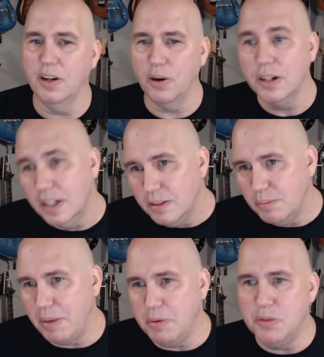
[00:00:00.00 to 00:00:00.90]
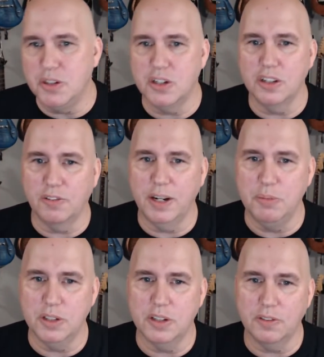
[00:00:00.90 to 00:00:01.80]
or maybe Musician's Friend,
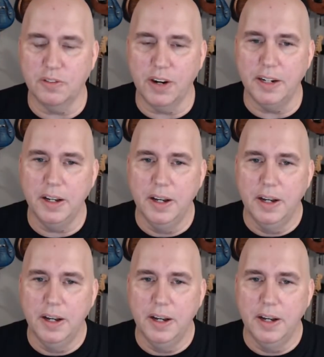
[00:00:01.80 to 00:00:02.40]
Musician's Friend.